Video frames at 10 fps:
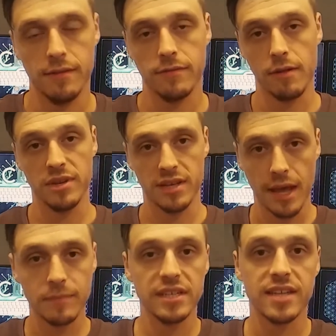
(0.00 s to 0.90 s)
From an
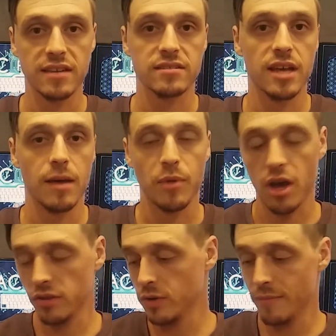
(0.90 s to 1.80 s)
empty desktop
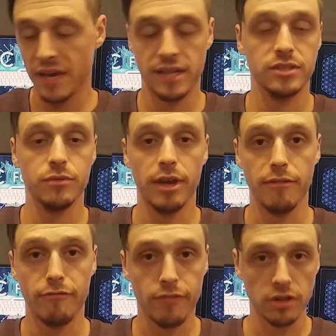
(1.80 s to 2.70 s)
all the way back to
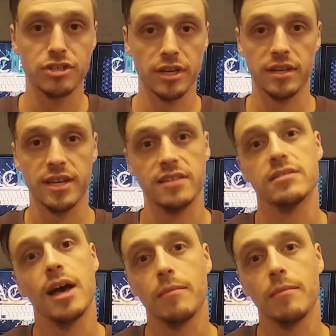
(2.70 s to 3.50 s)
a functioning desktop.